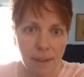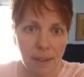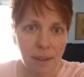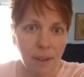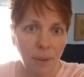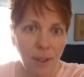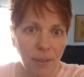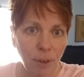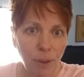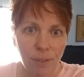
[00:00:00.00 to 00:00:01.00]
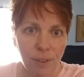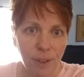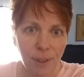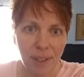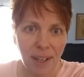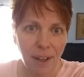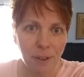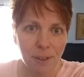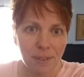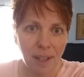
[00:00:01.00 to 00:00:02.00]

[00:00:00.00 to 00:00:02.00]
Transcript: And you know what? I've already figured it out.